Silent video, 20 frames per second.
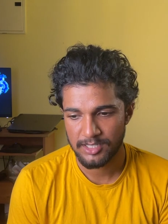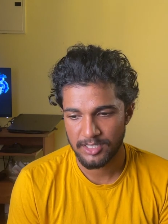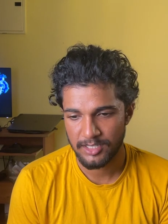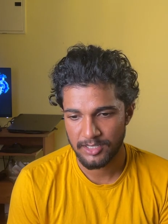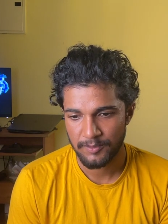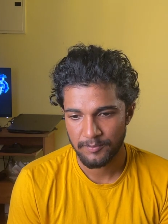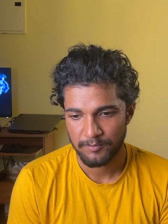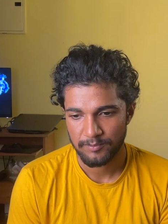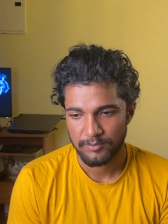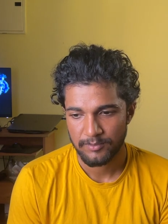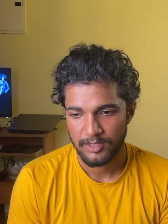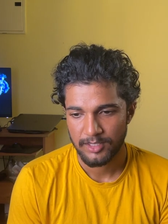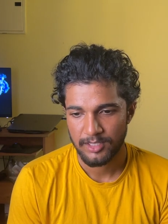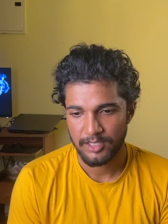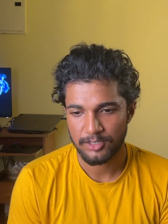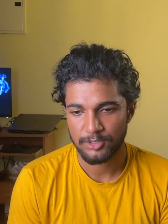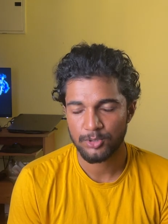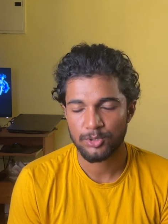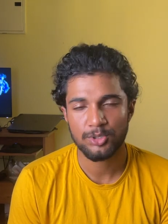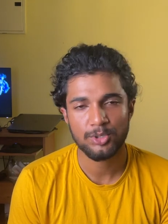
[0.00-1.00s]
a,
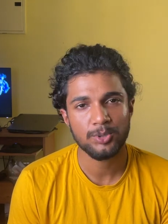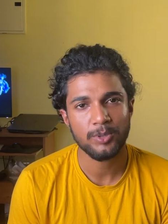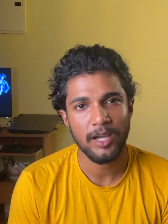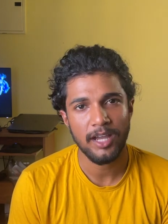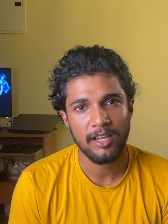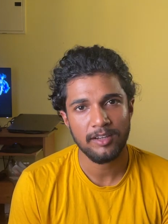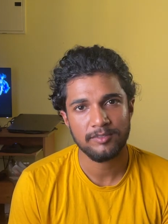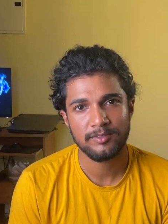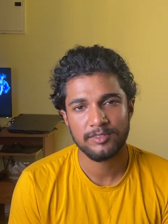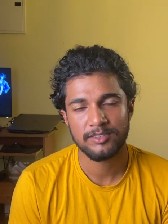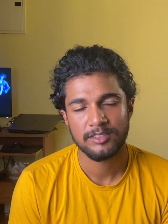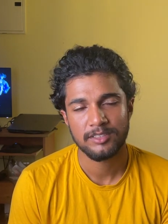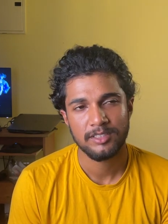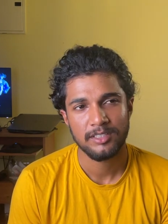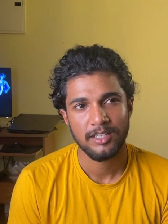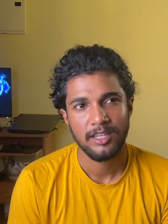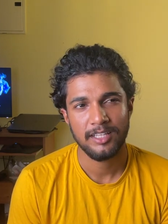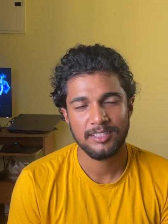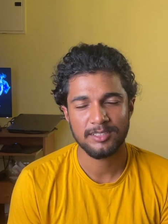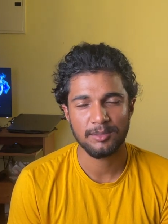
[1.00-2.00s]
a good to have;
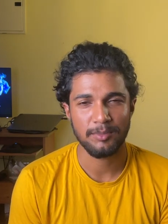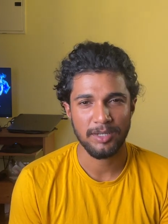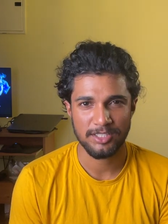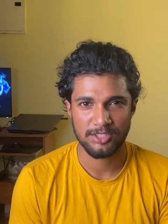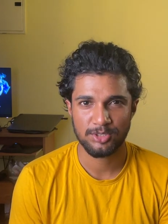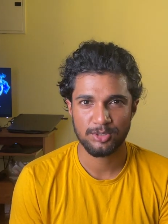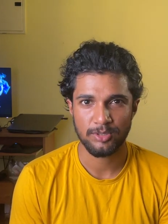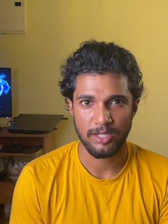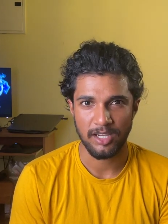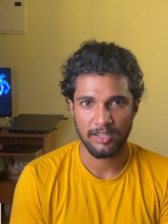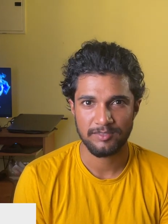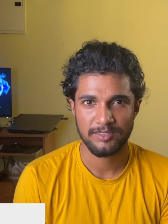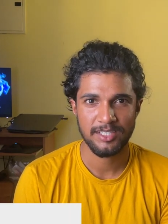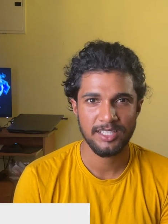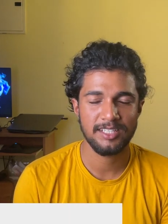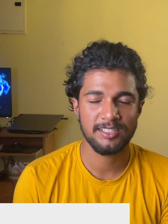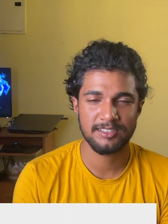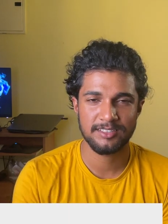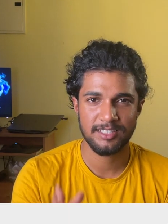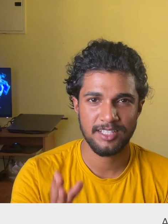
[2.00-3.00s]
it's a must to have.
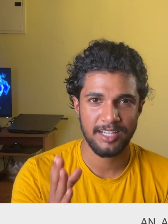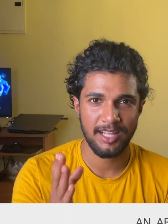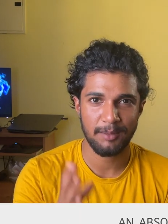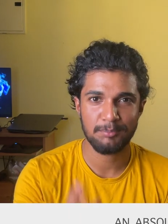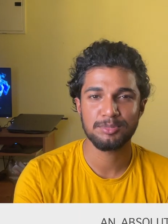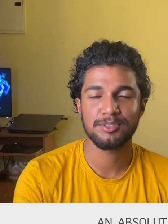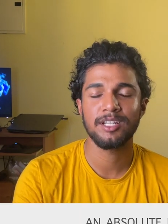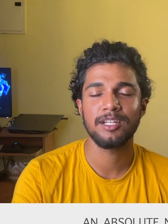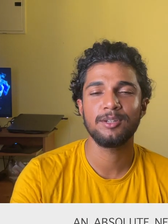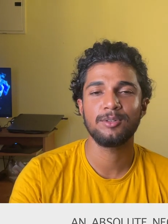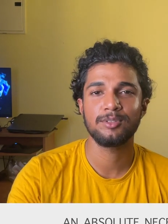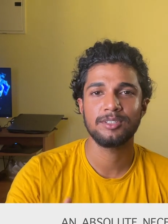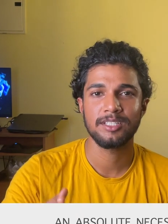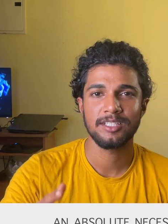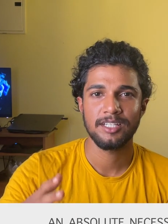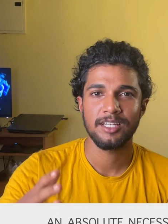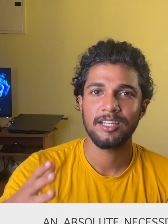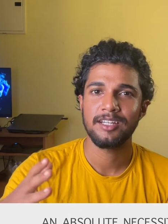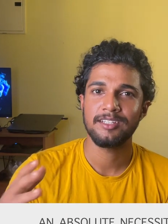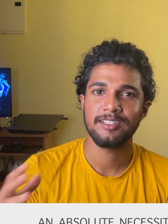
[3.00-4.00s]
It is an absolute
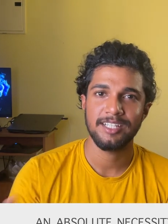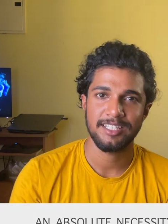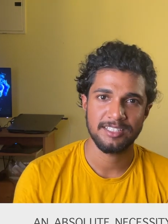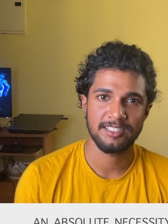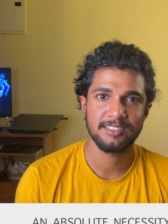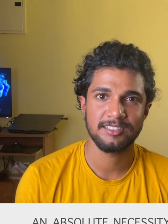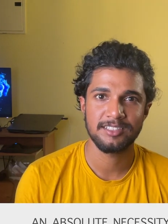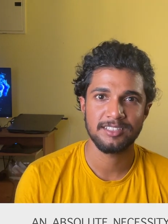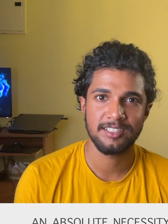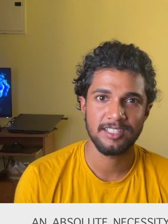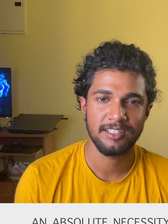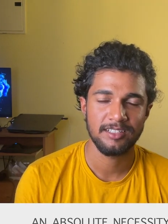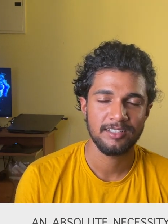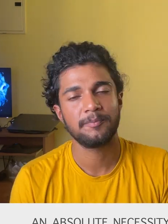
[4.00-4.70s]
necessity.